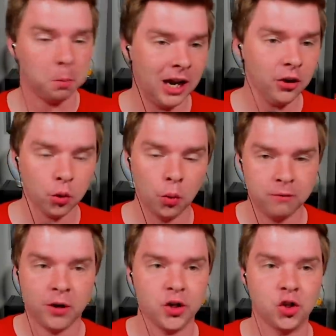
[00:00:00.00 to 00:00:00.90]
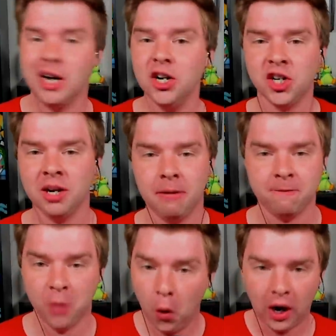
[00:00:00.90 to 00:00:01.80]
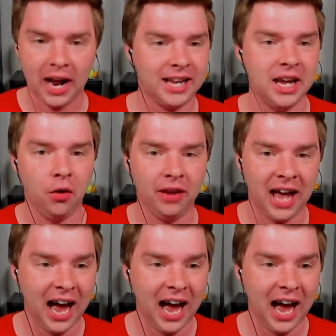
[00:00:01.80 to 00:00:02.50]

the playthrough in frustration before I kill the